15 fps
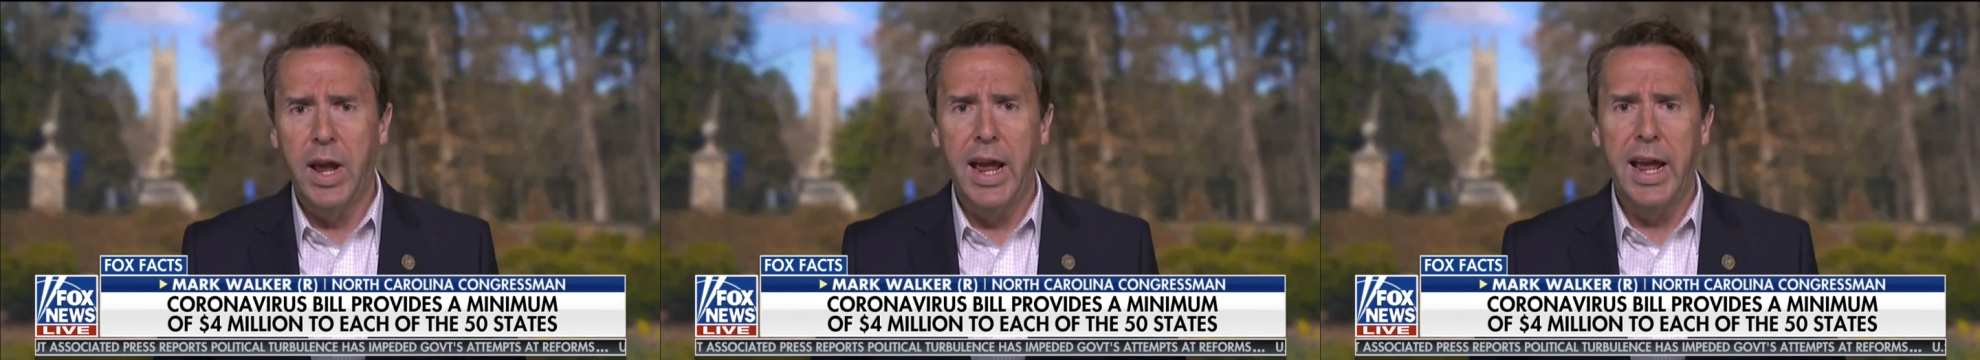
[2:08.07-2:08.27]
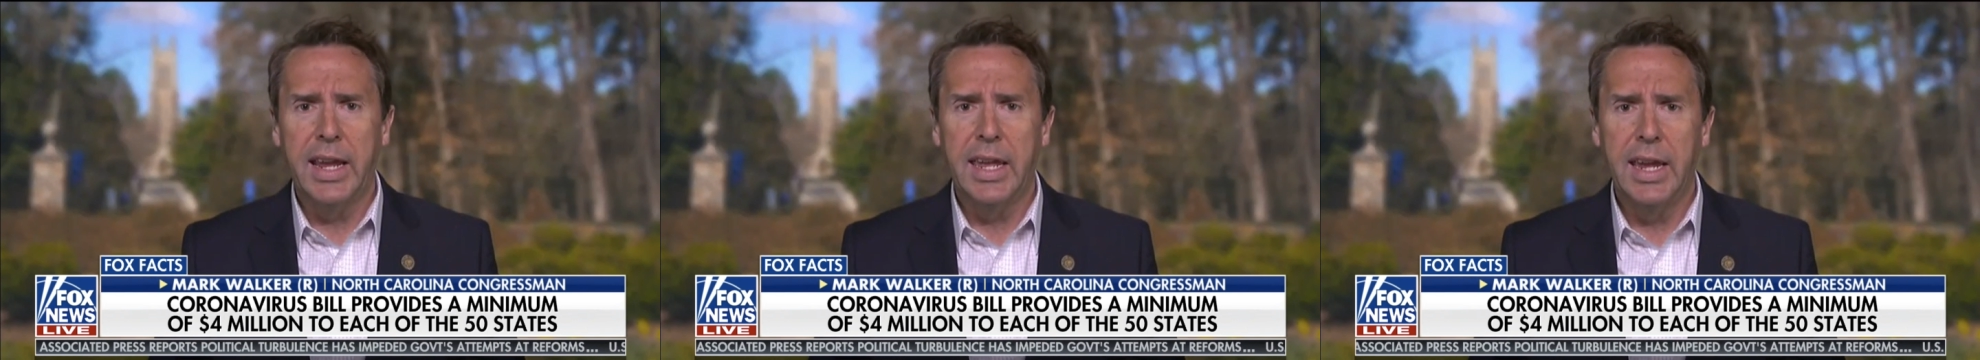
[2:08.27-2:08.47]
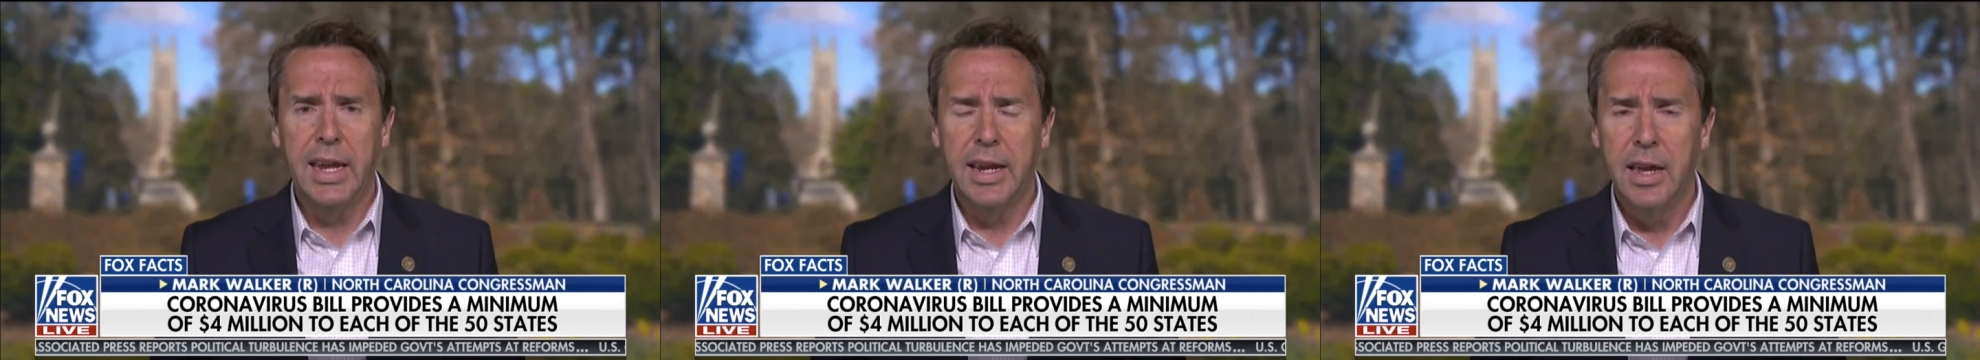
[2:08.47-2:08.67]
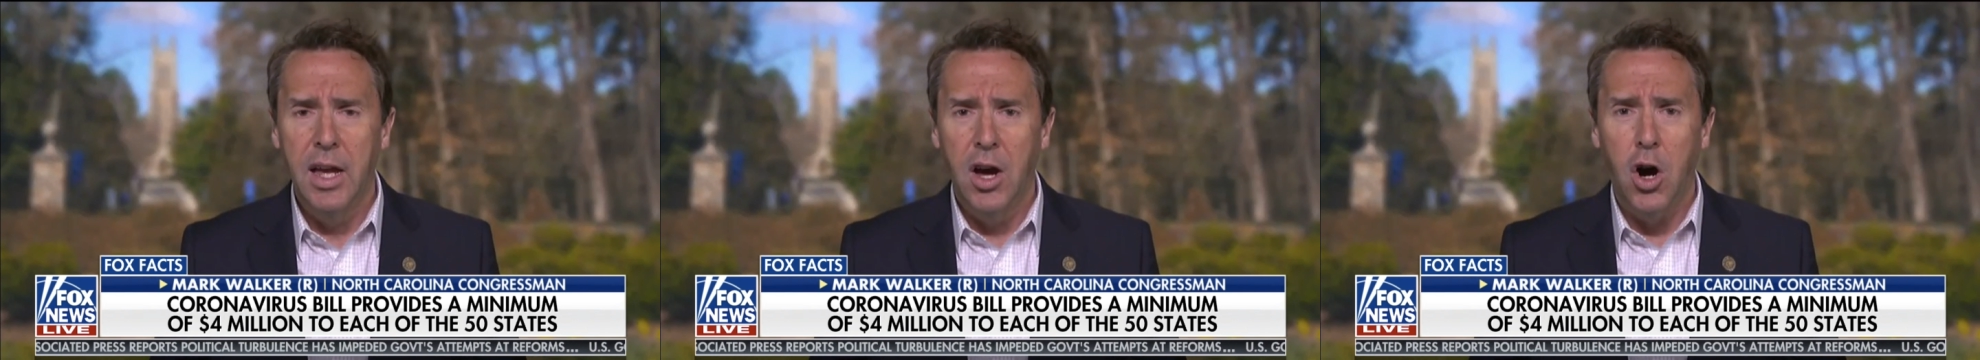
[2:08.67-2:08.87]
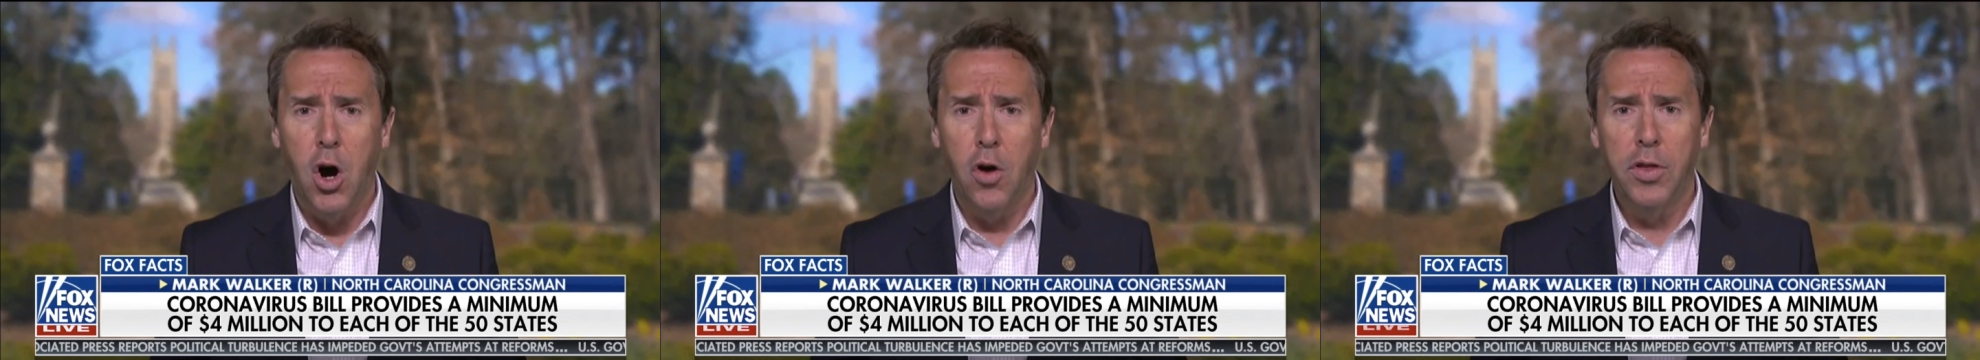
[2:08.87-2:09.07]
hacking,
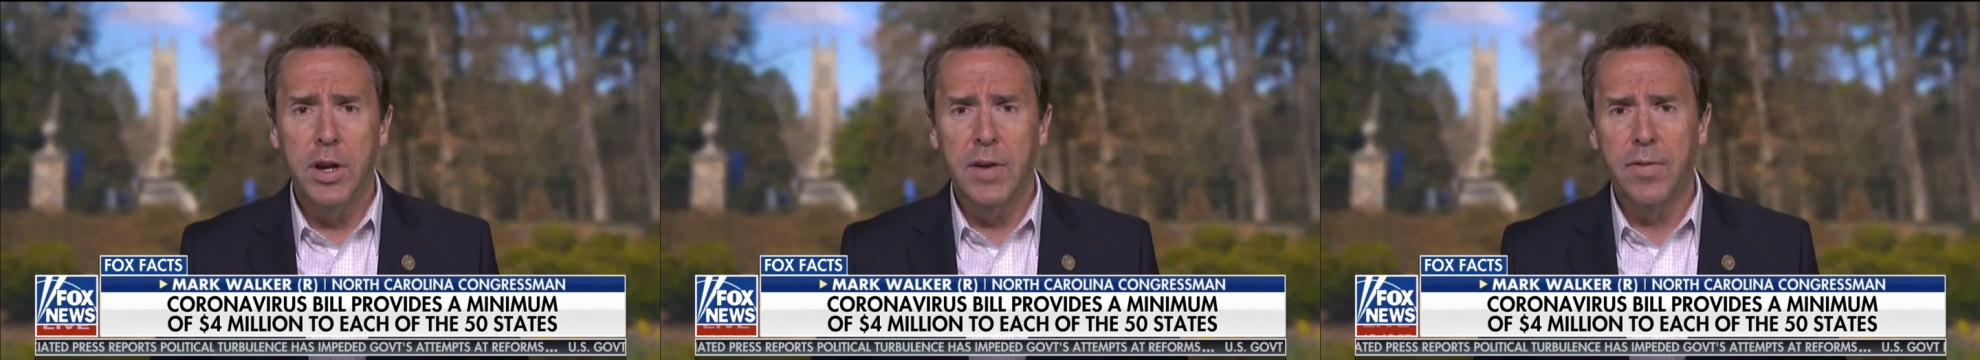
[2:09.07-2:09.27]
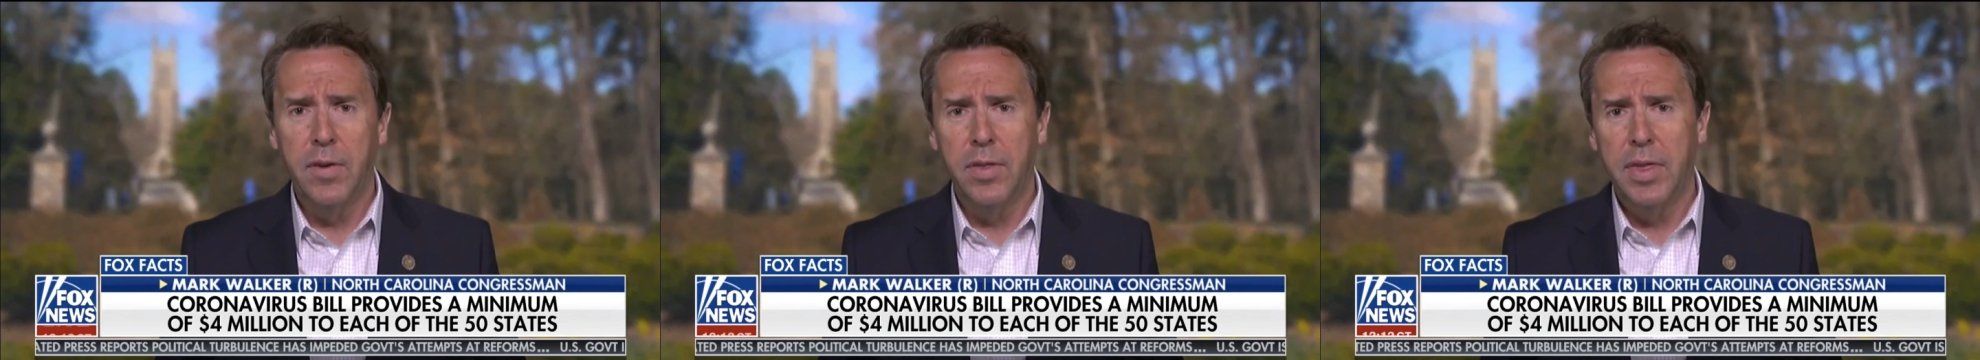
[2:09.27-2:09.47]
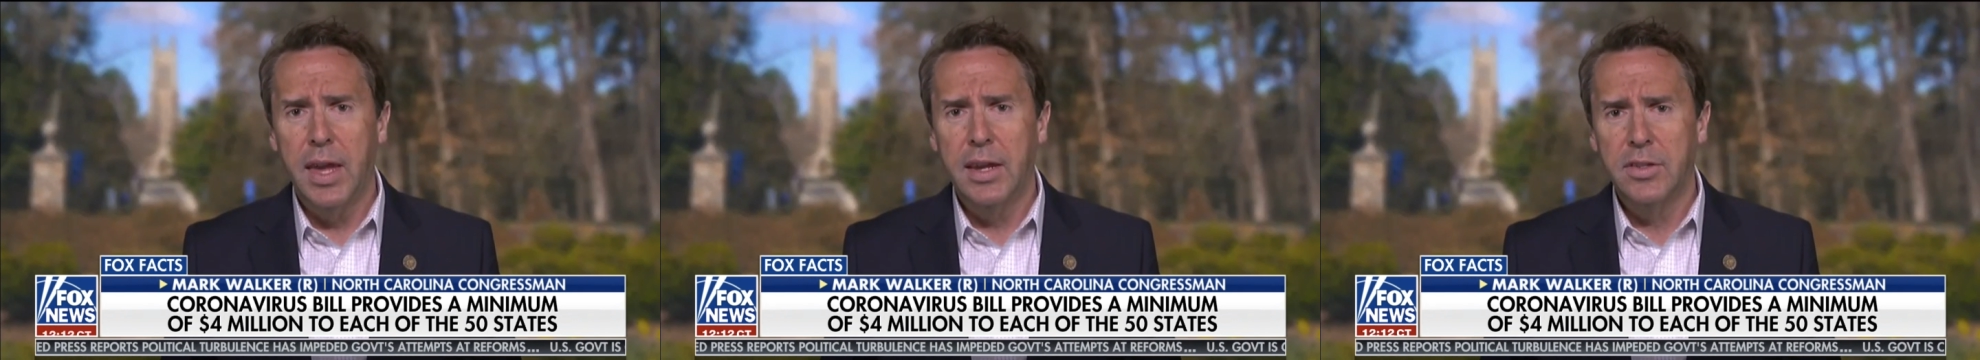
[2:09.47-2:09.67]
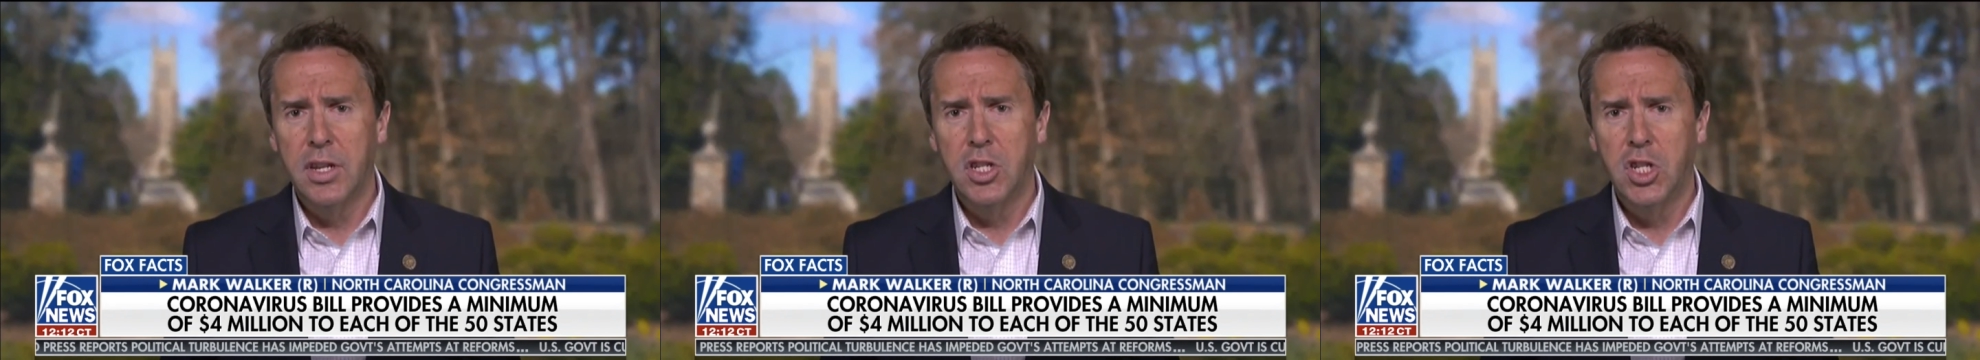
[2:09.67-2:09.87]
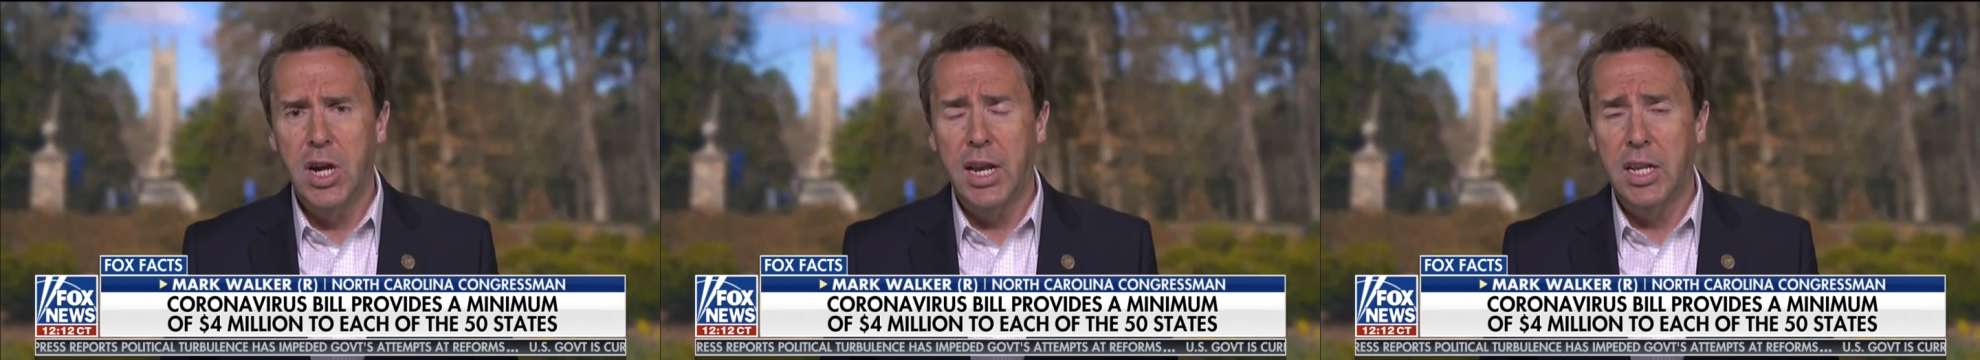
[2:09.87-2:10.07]
all the different things
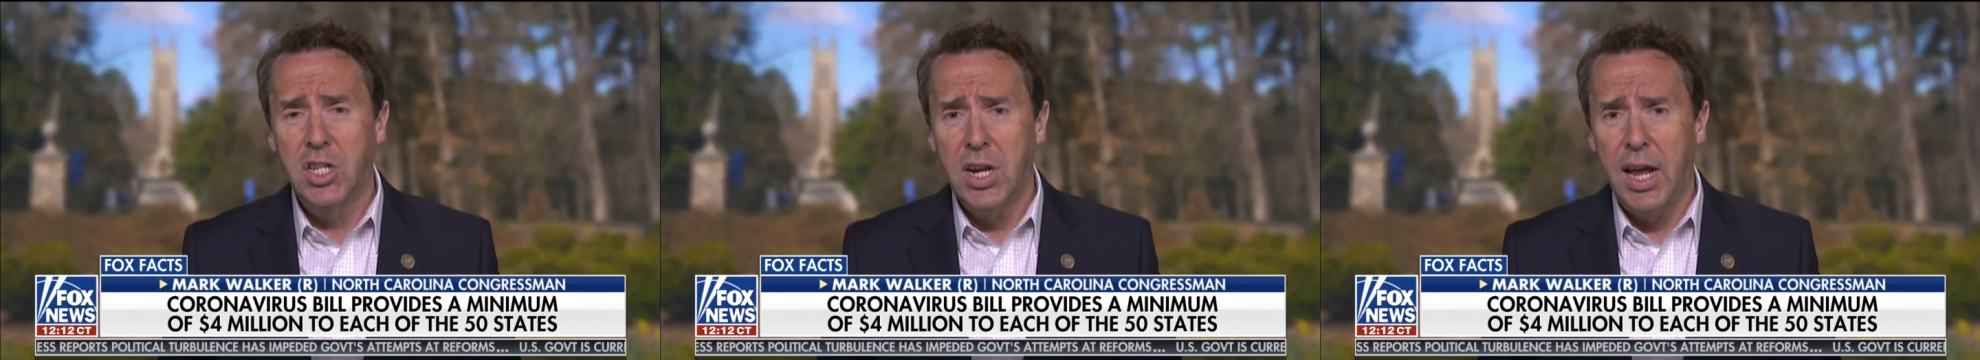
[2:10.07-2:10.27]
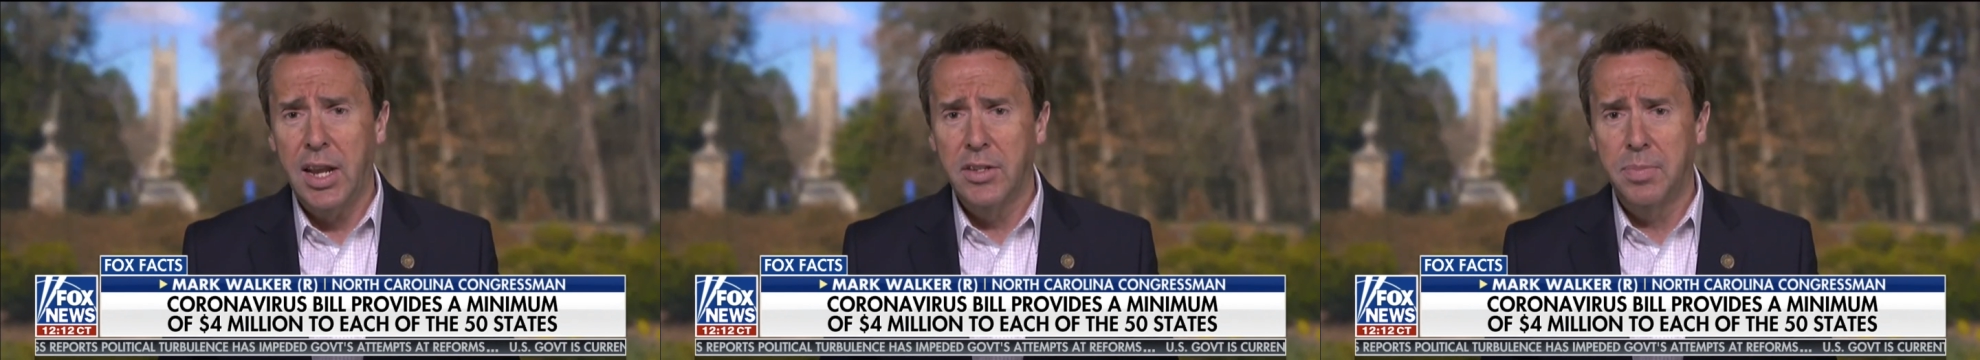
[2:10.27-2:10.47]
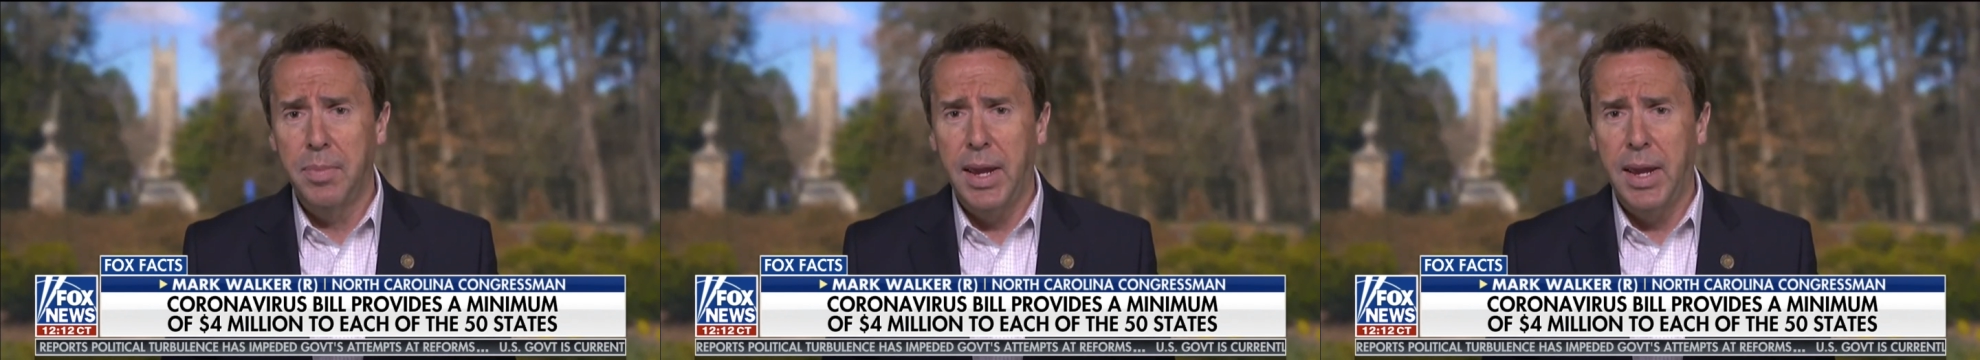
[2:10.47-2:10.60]
that China's